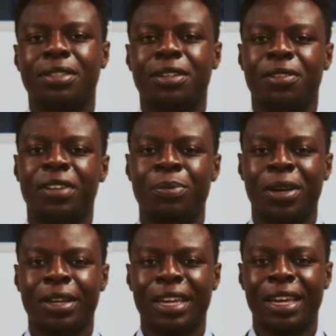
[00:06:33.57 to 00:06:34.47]

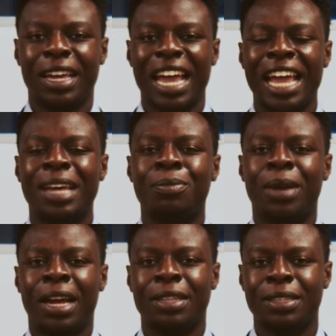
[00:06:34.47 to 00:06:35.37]
SurveyMonkey, and
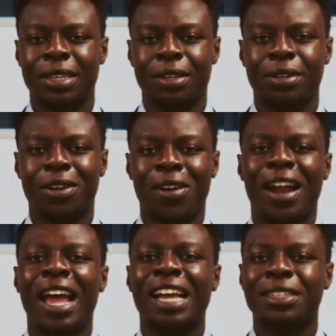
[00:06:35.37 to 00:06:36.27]
Mindstand
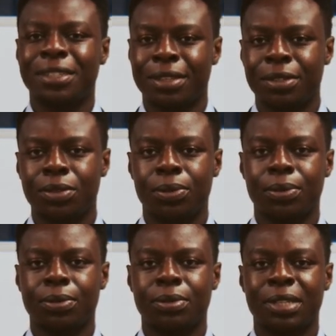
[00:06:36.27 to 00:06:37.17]
are excellent
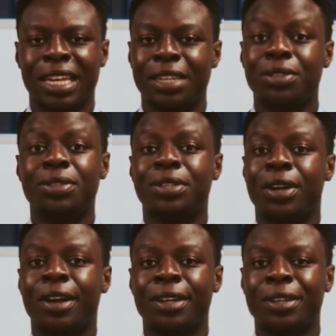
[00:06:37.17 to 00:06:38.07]
tools to get you
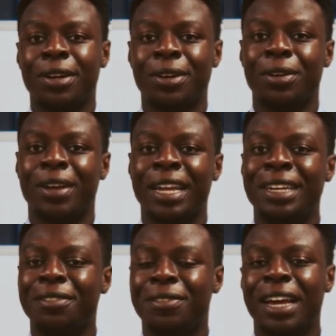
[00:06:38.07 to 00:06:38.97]
started on
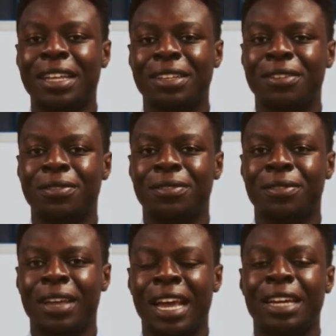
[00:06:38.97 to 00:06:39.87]
creating effective
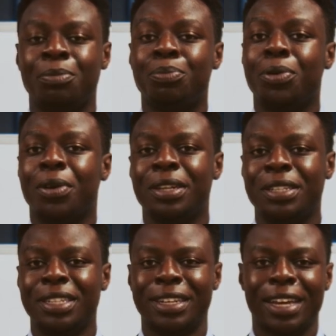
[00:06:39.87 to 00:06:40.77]
and
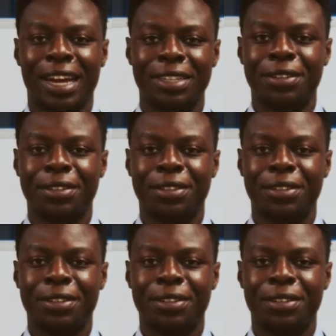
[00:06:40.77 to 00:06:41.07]
important DEI